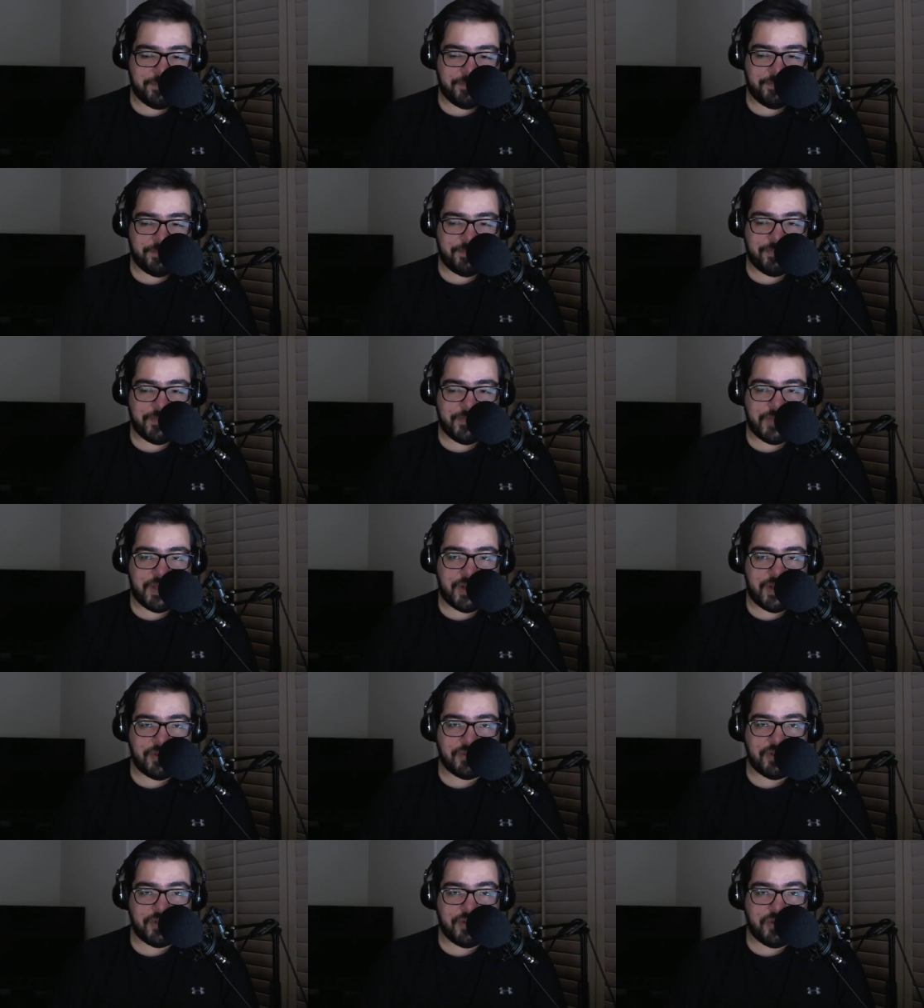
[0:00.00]
you know,
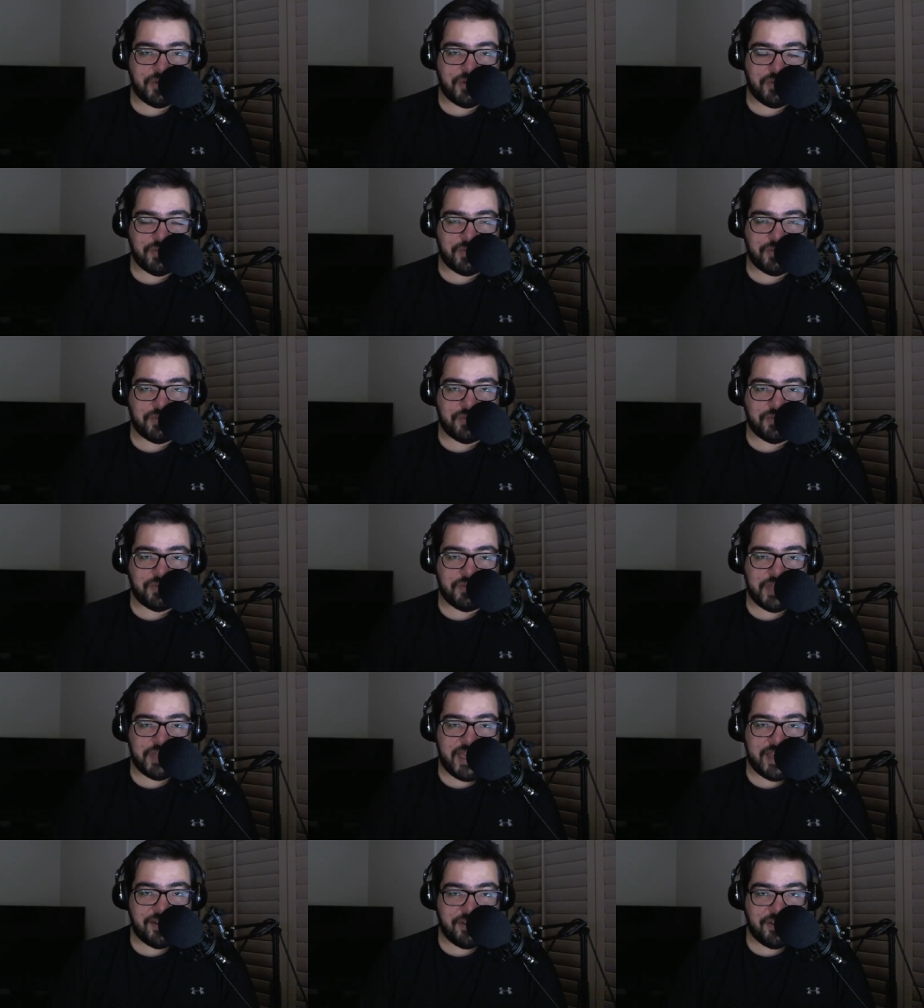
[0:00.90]
do you,
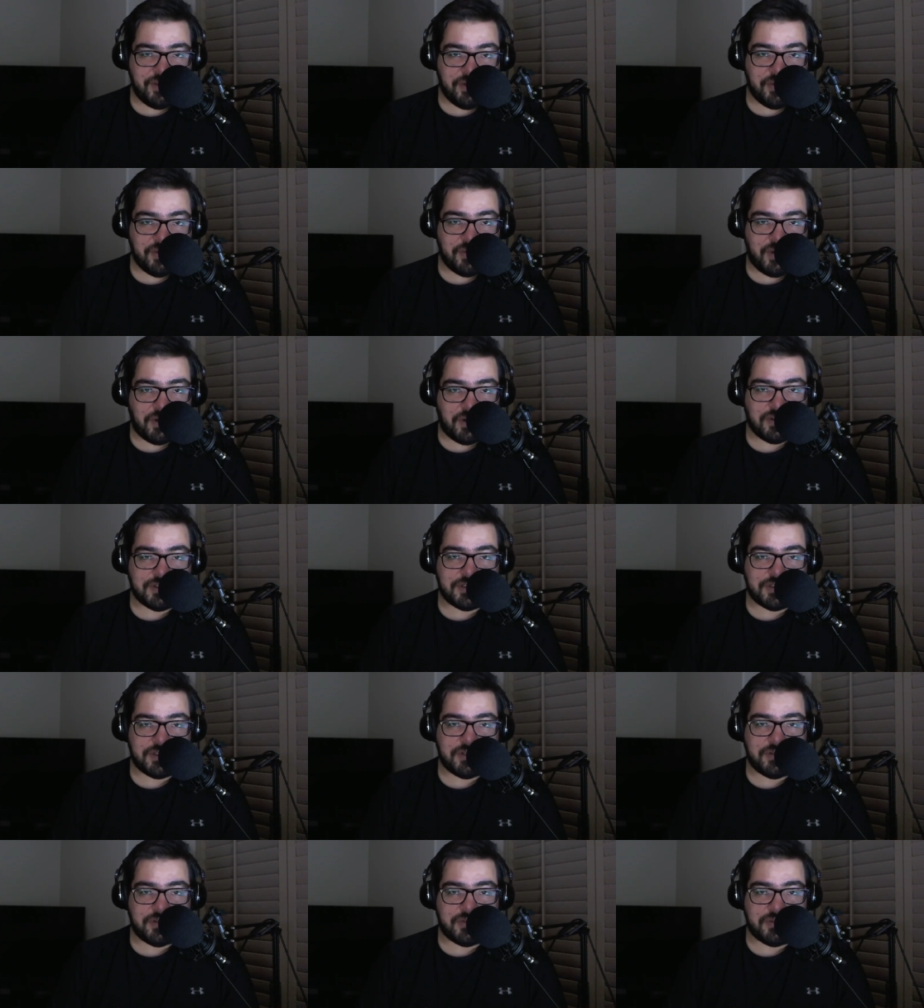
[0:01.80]
can you
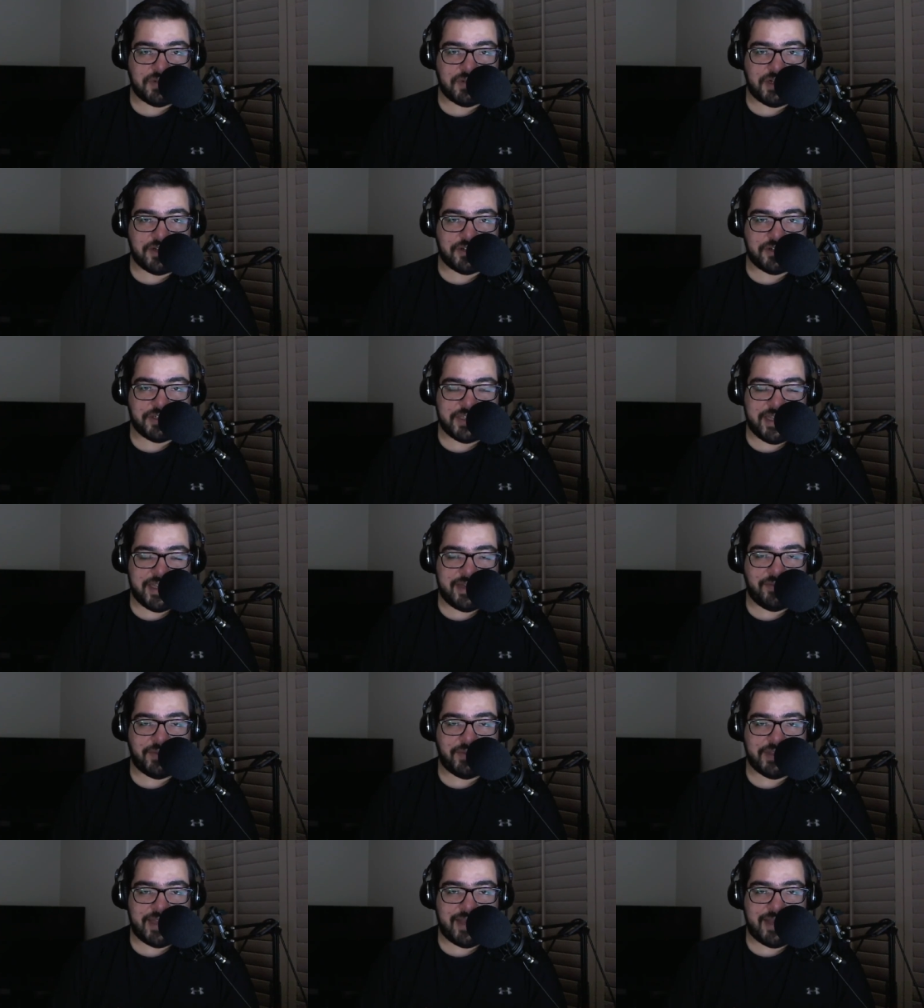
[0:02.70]
also understand
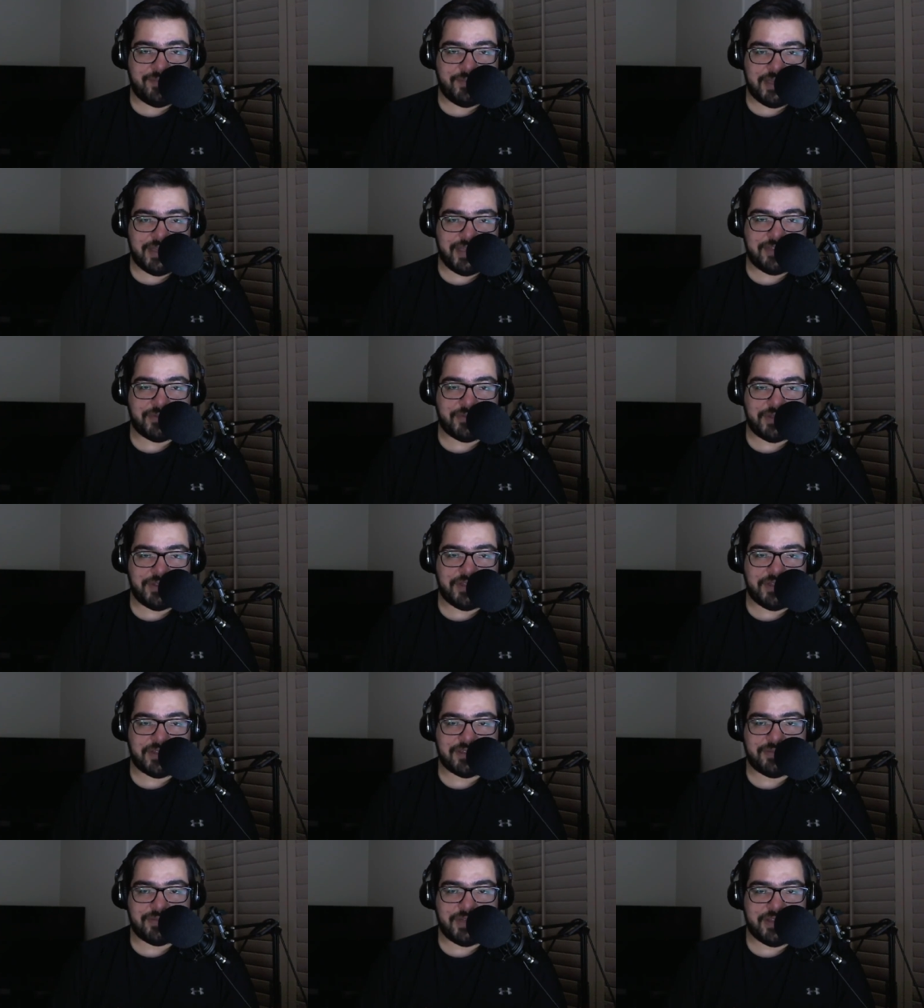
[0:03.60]
what that means when you tell
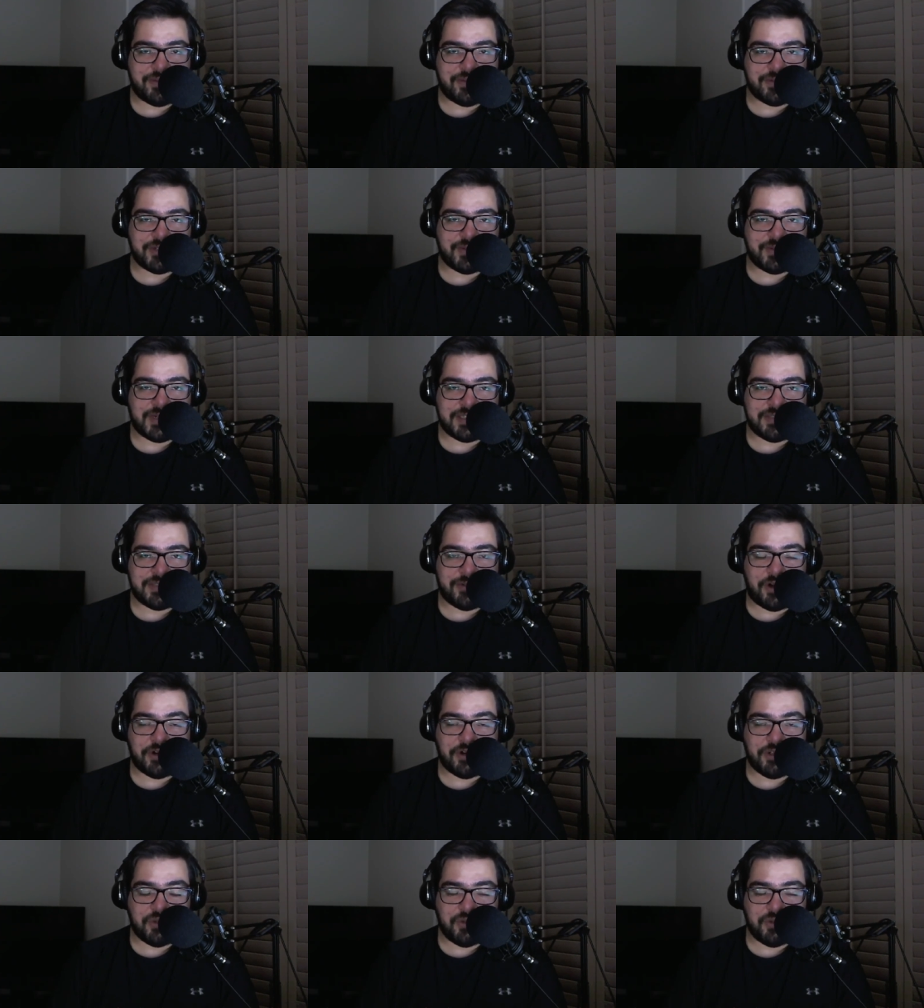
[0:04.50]
somebody they're responsible? Are
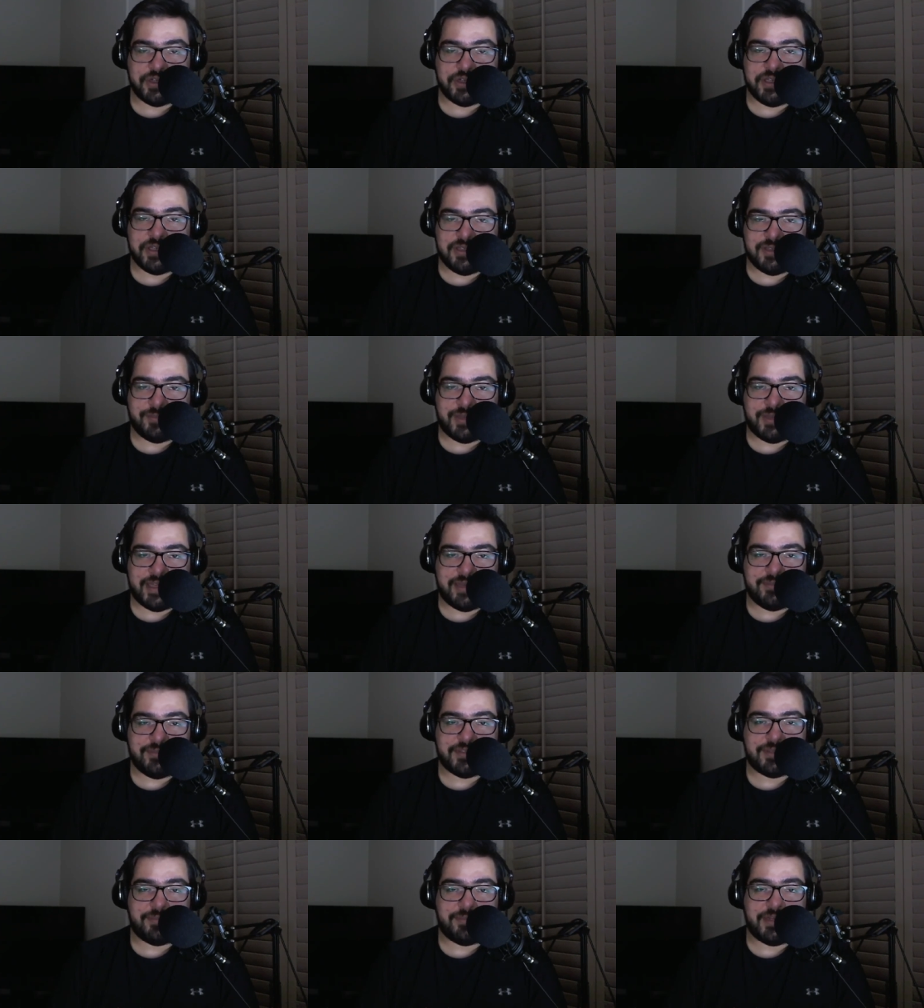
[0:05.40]
you looking to blame
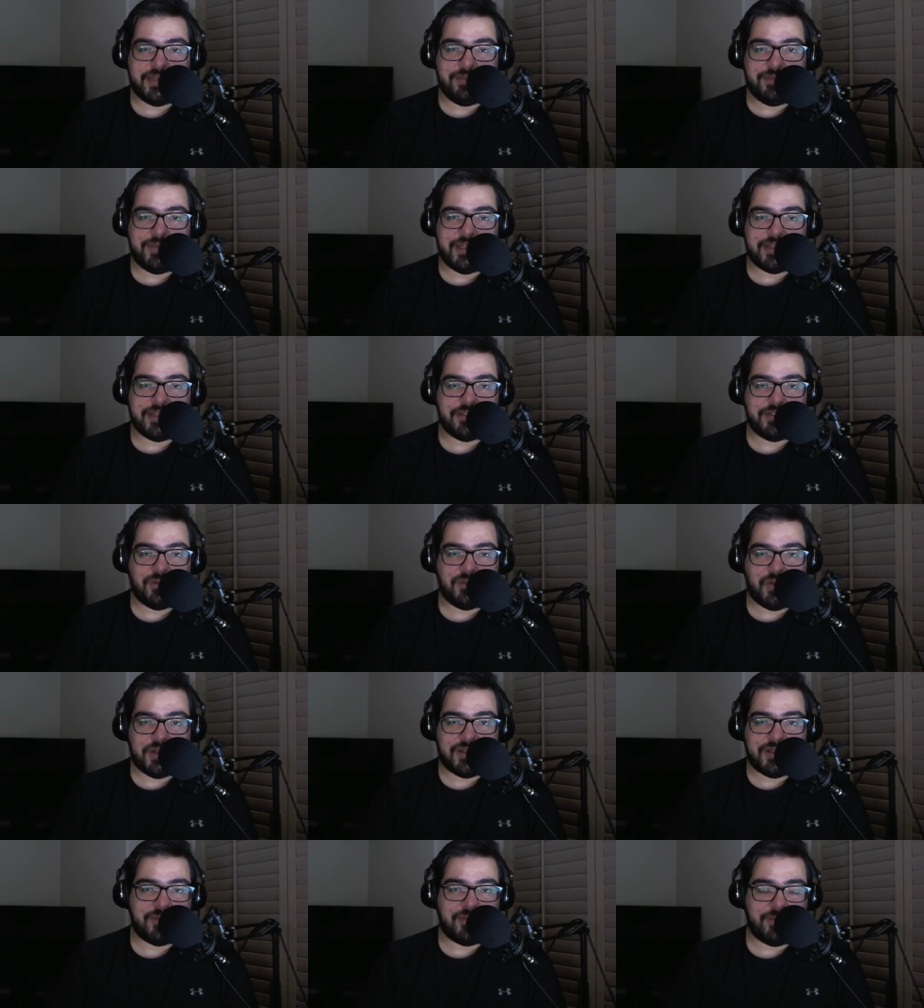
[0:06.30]
somebody because you
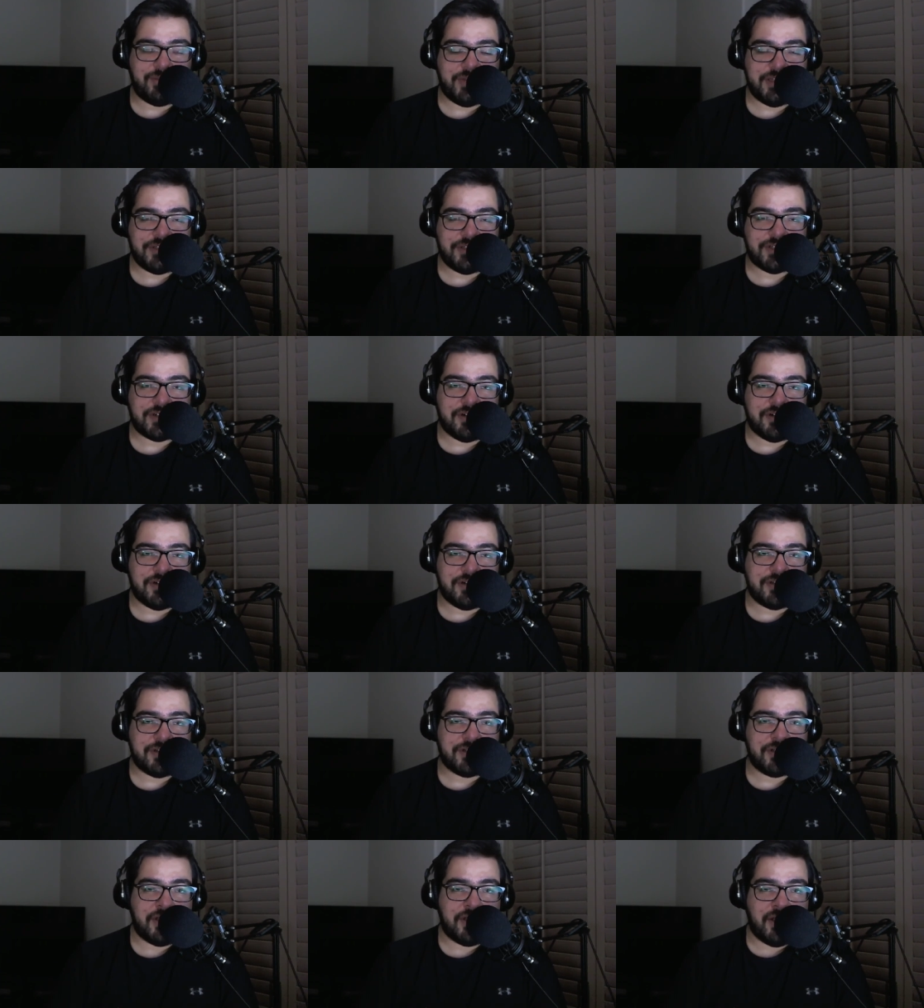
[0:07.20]
want them to be in charge?